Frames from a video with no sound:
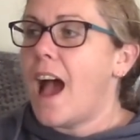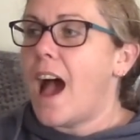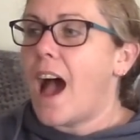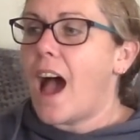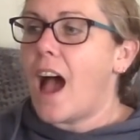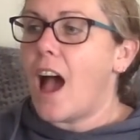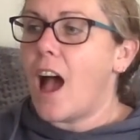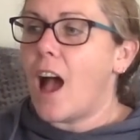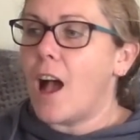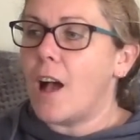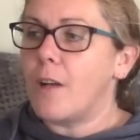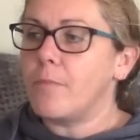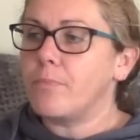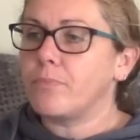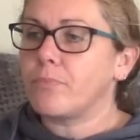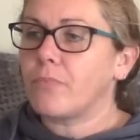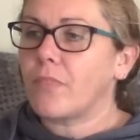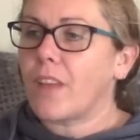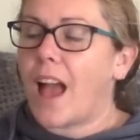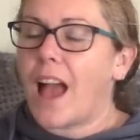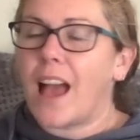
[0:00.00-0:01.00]

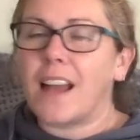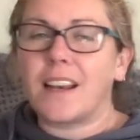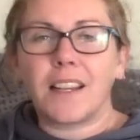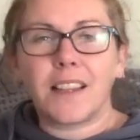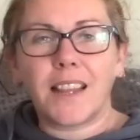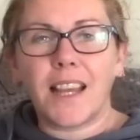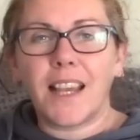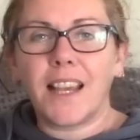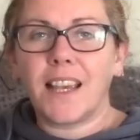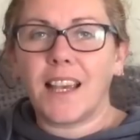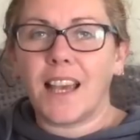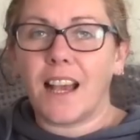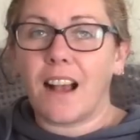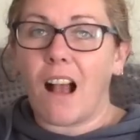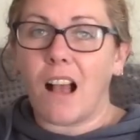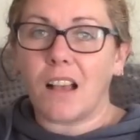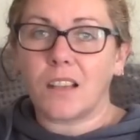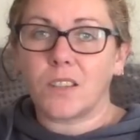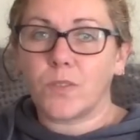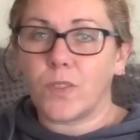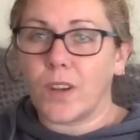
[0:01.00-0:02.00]
And I think it
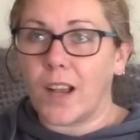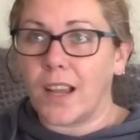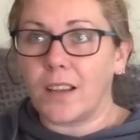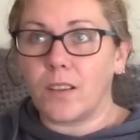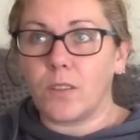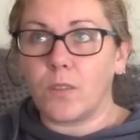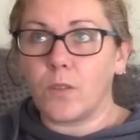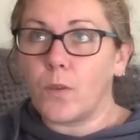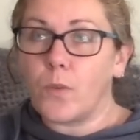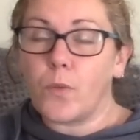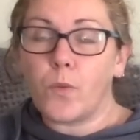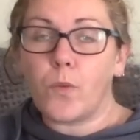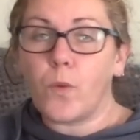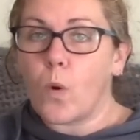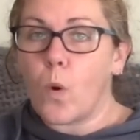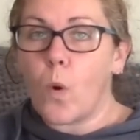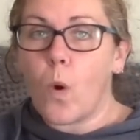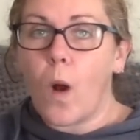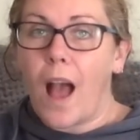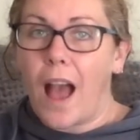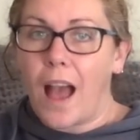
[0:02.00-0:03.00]
lasts for like
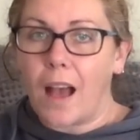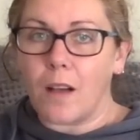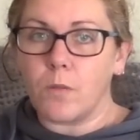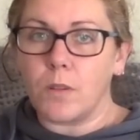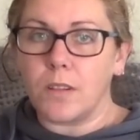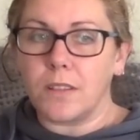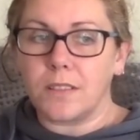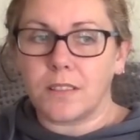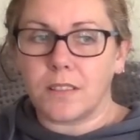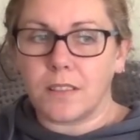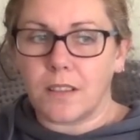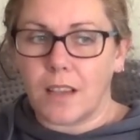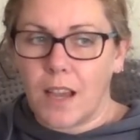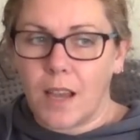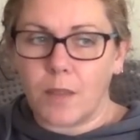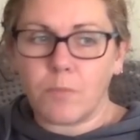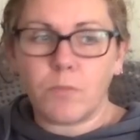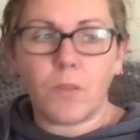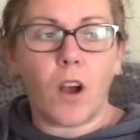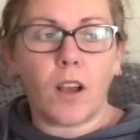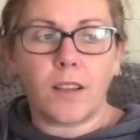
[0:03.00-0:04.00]
4 hours.
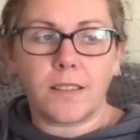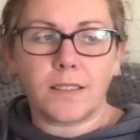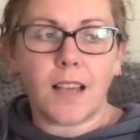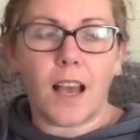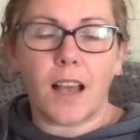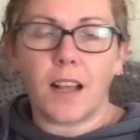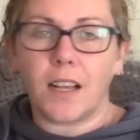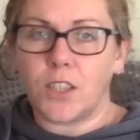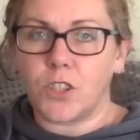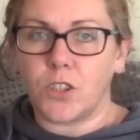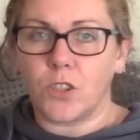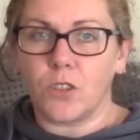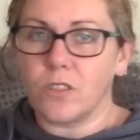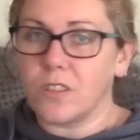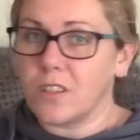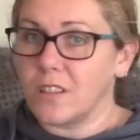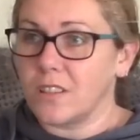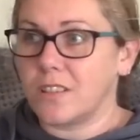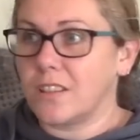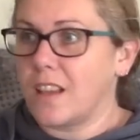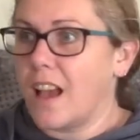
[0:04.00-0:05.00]
I'm not entirely sure
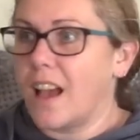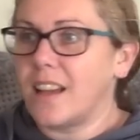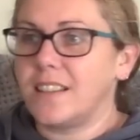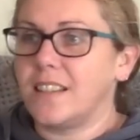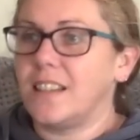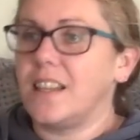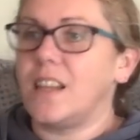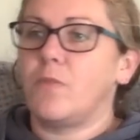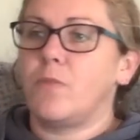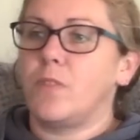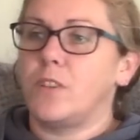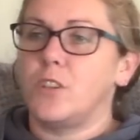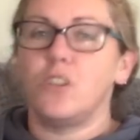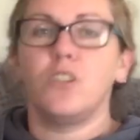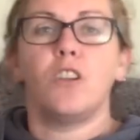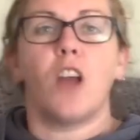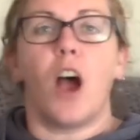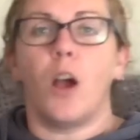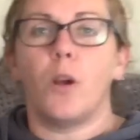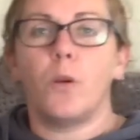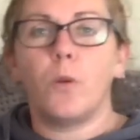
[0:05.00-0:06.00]
because I didn't even
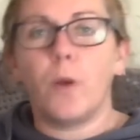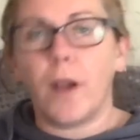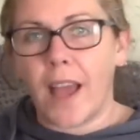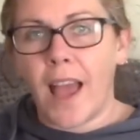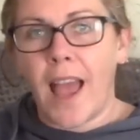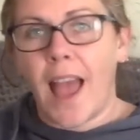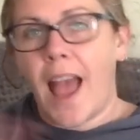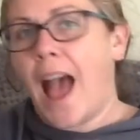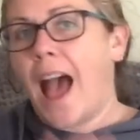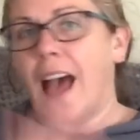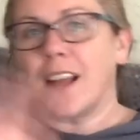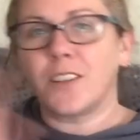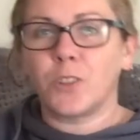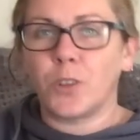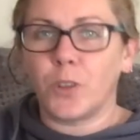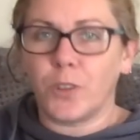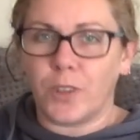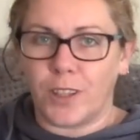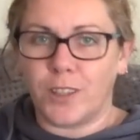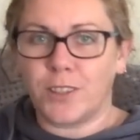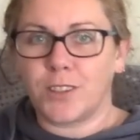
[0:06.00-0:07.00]
know it had
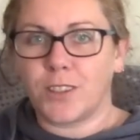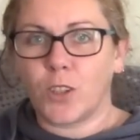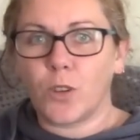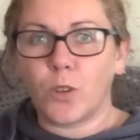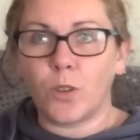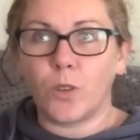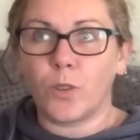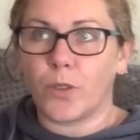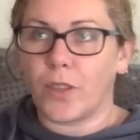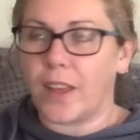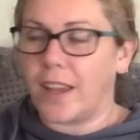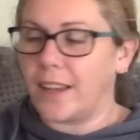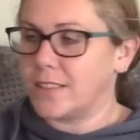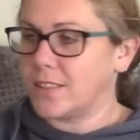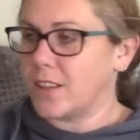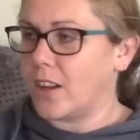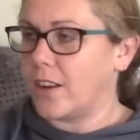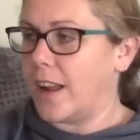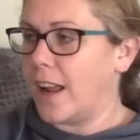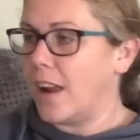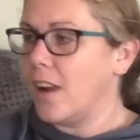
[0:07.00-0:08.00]
all those cool things
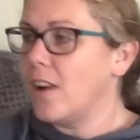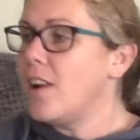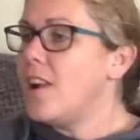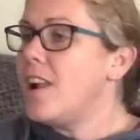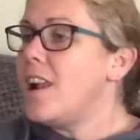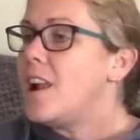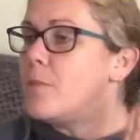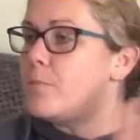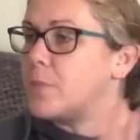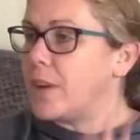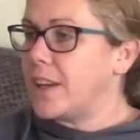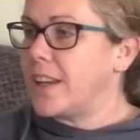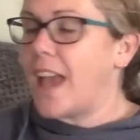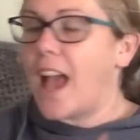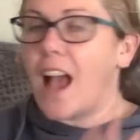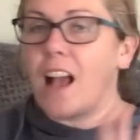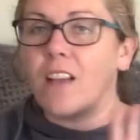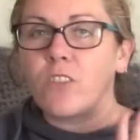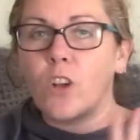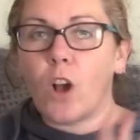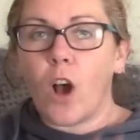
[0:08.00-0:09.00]
on it. But
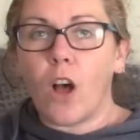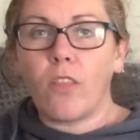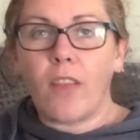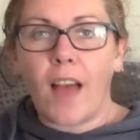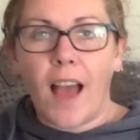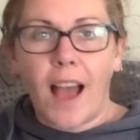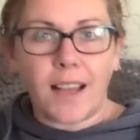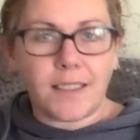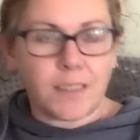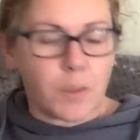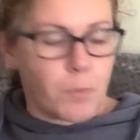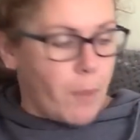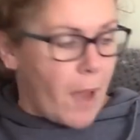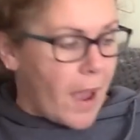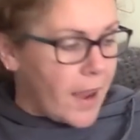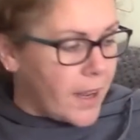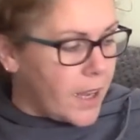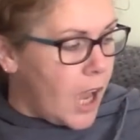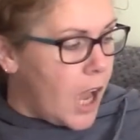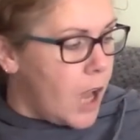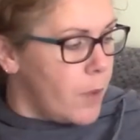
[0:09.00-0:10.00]
yeah, I've got that as a
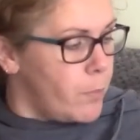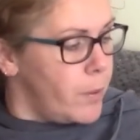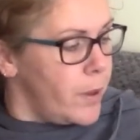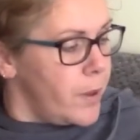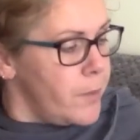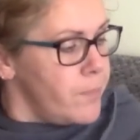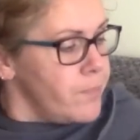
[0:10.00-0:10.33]
backup.